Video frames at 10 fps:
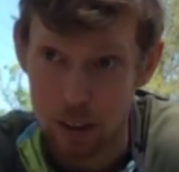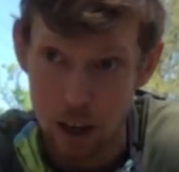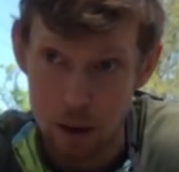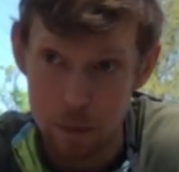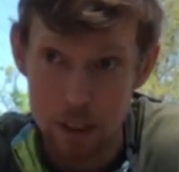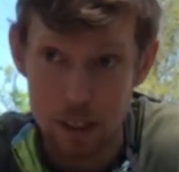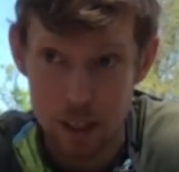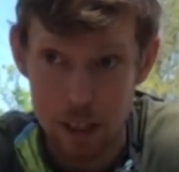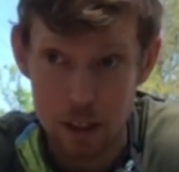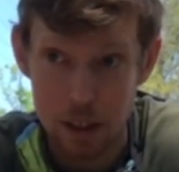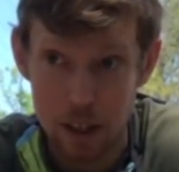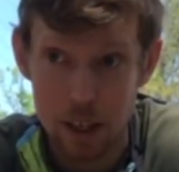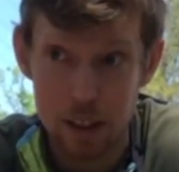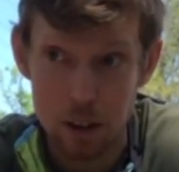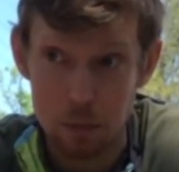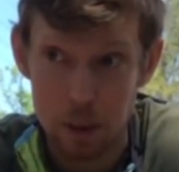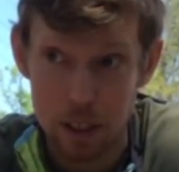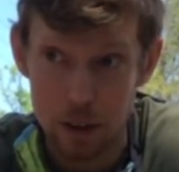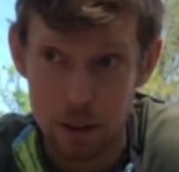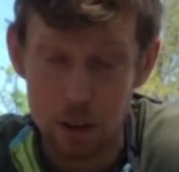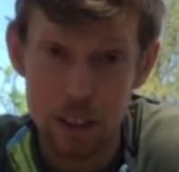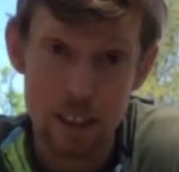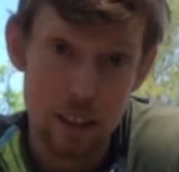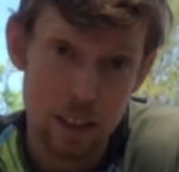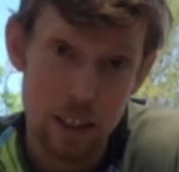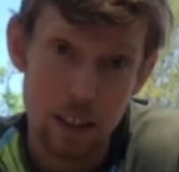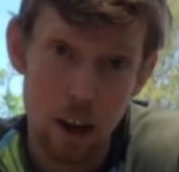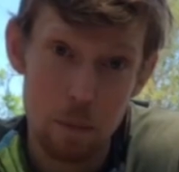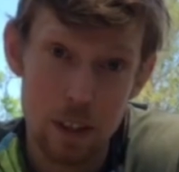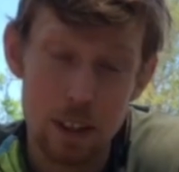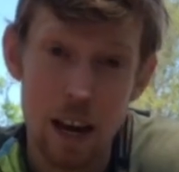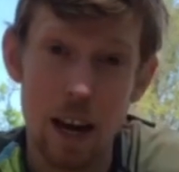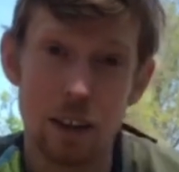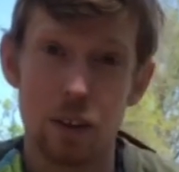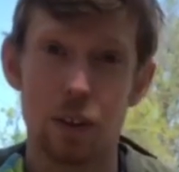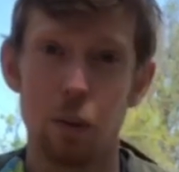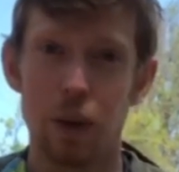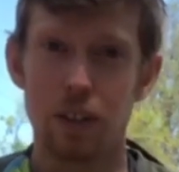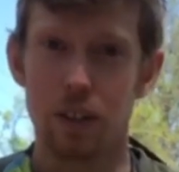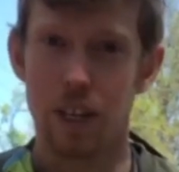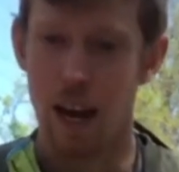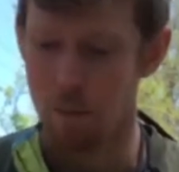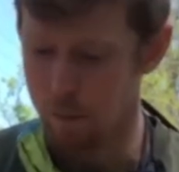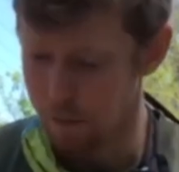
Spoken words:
It's easier material. It doesn't need to come inside during the winter time.